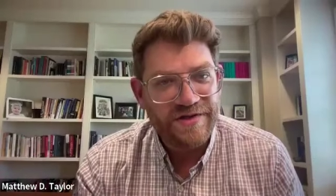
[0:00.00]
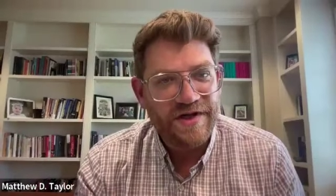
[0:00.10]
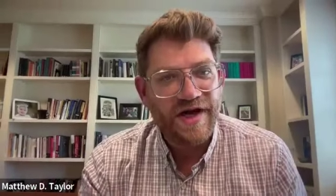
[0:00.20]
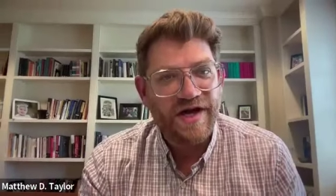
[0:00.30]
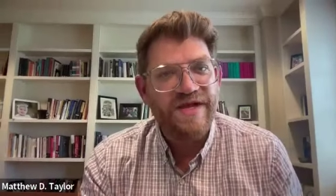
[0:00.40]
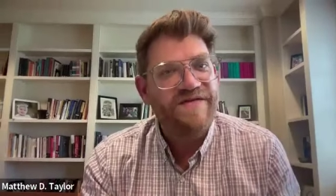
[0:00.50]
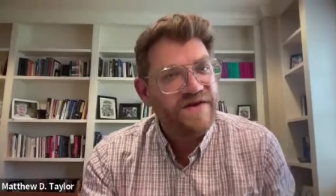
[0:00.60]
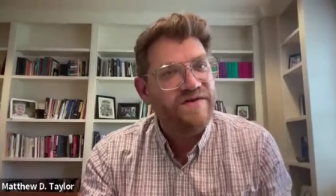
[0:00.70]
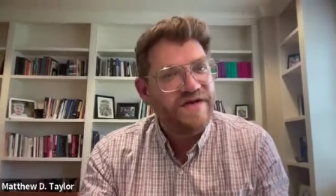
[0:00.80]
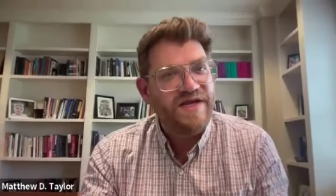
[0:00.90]
Um,
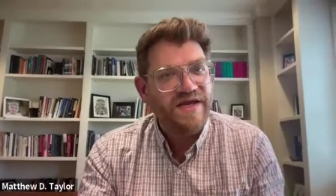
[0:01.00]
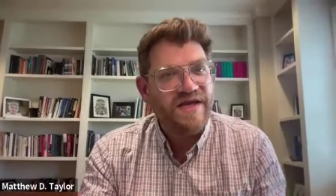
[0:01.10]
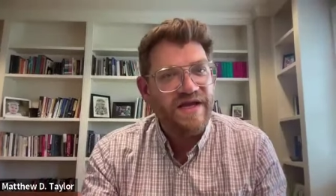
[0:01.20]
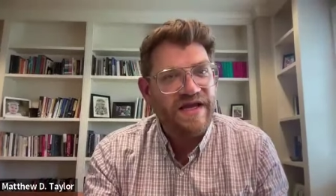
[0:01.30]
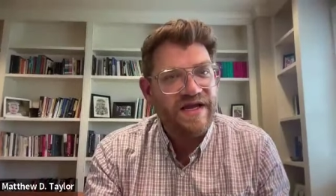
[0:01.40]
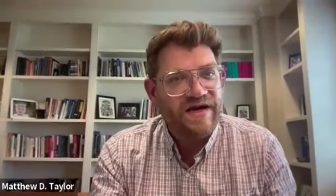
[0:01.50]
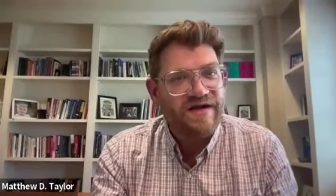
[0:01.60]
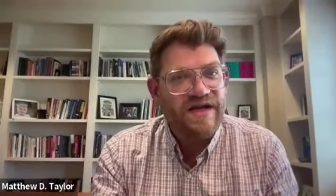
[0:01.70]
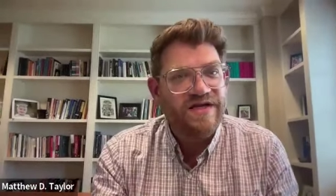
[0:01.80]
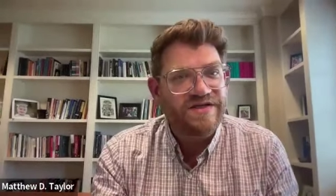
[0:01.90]
even though he he
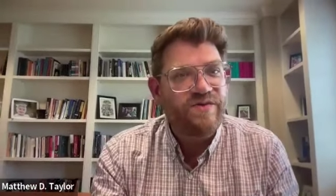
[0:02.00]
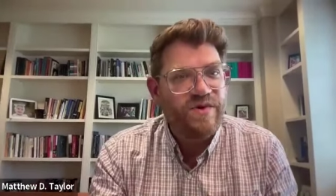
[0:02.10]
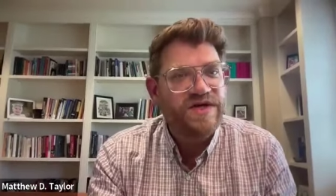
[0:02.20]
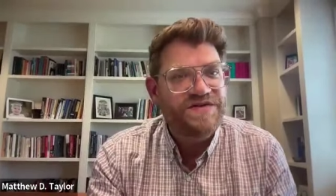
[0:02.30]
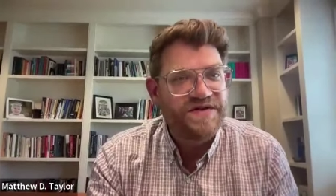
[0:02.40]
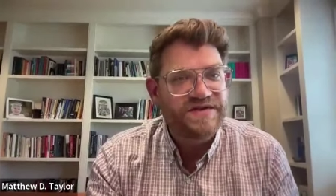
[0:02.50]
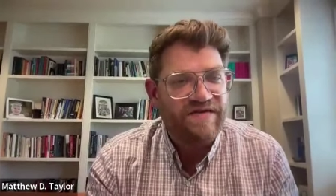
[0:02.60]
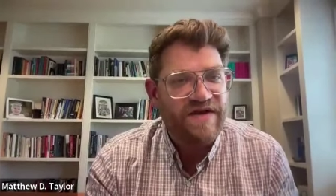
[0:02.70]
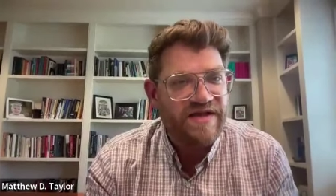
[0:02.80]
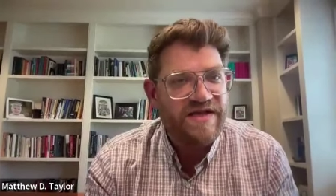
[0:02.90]
in his own ways feels
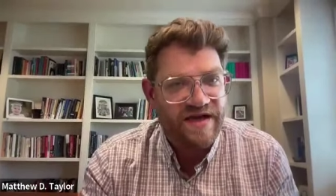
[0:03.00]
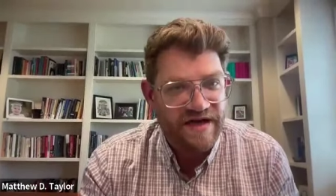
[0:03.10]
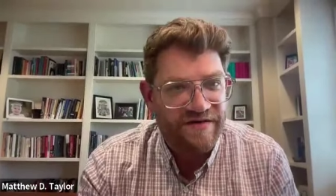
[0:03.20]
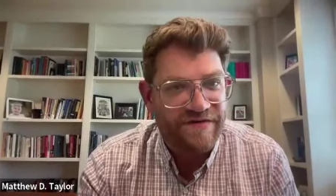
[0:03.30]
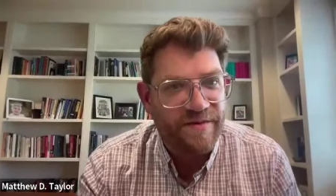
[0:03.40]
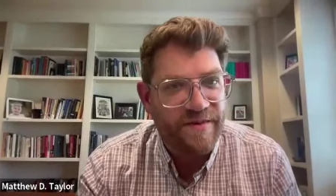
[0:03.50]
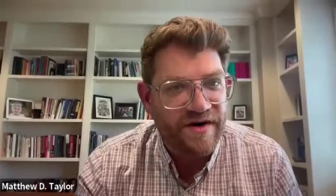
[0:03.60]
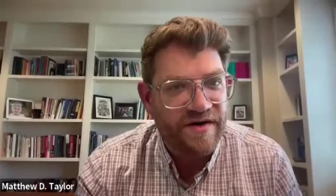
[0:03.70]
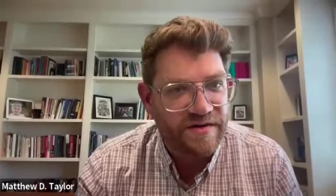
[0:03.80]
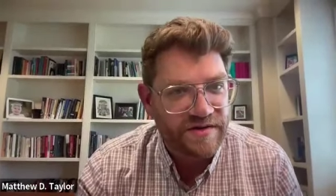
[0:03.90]
kind of alienated from
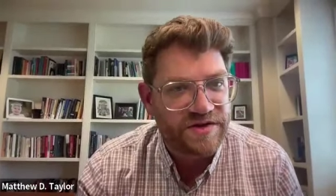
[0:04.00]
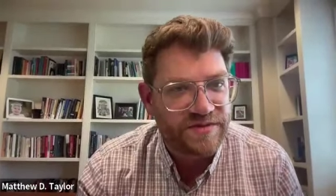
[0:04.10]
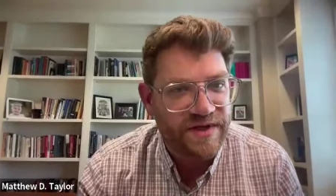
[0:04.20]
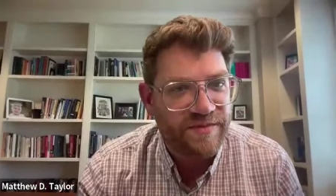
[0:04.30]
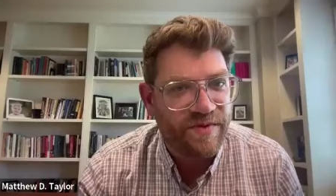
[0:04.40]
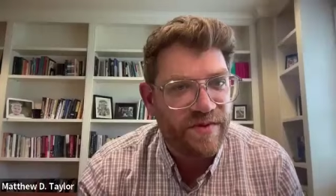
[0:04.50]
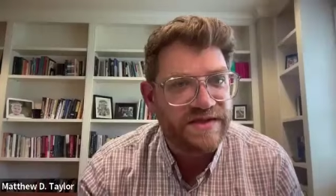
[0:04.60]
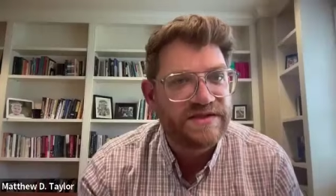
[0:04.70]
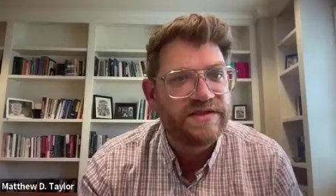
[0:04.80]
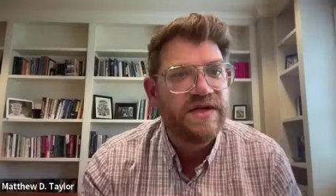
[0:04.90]
American culture at many
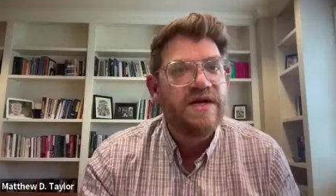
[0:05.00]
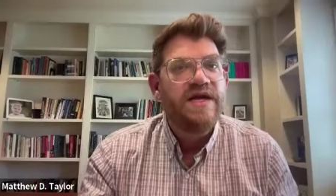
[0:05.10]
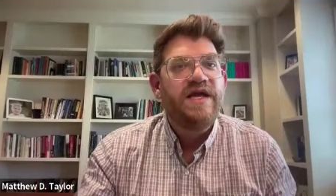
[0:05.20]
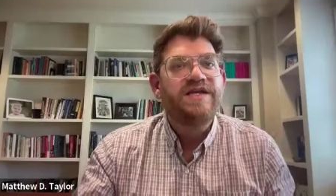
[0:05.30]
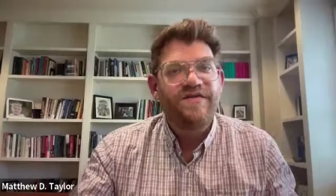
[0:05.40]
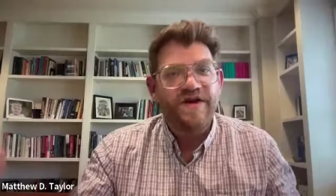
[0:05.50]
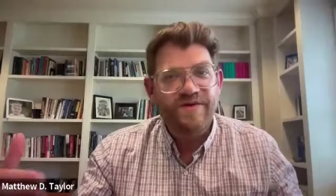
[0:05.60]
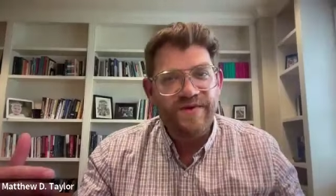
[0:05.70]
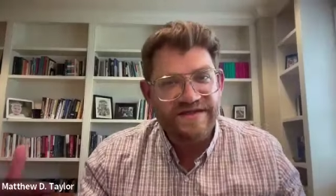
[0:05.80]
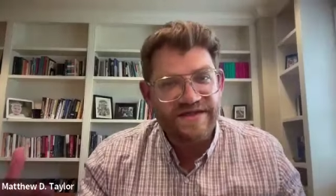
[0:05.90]
points, He's
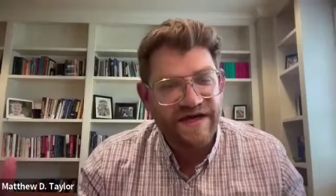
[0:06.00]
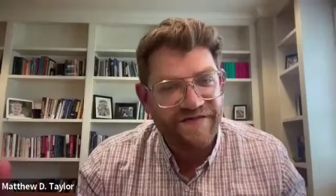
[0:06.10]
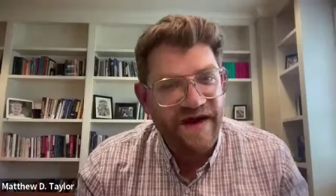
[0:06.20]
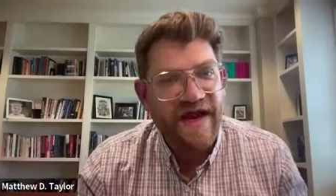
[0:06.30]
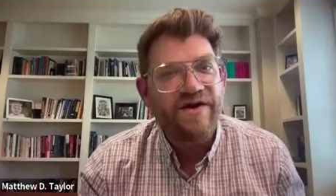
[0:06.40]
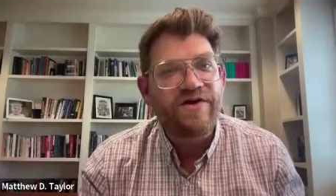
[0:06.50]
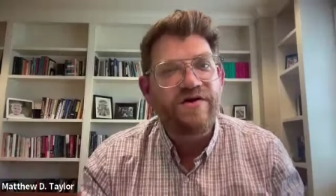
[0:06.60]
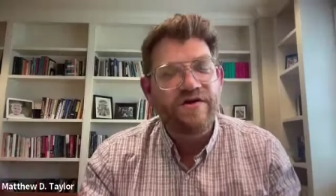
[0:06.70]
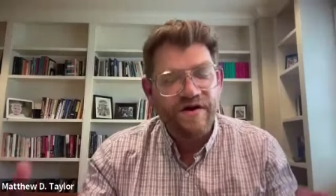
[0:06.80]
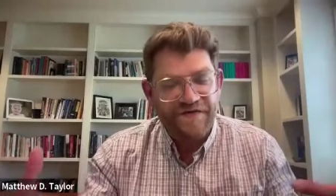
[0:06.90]
found ways to kind of
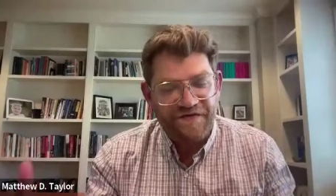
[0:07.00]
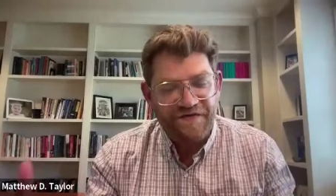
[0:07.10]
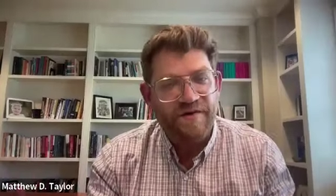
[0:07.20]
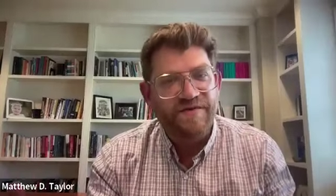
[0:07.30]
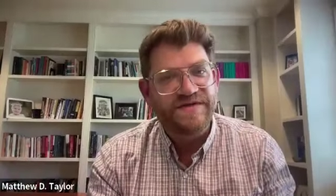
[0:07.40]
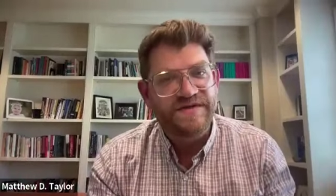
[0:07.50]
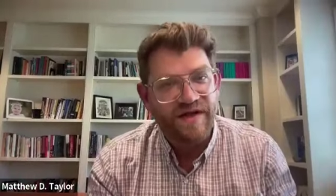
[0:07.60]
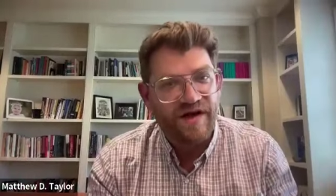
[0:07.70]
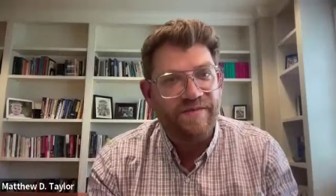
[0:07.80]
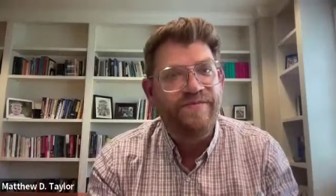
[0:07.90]
anchor a form of
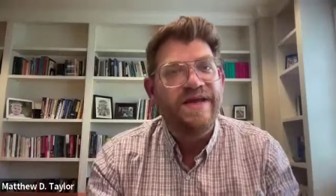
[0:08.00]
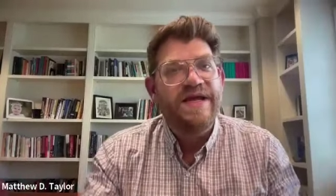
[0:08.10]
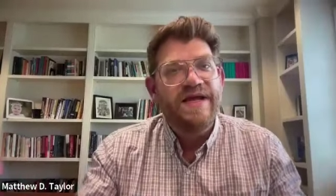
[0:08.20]
Islam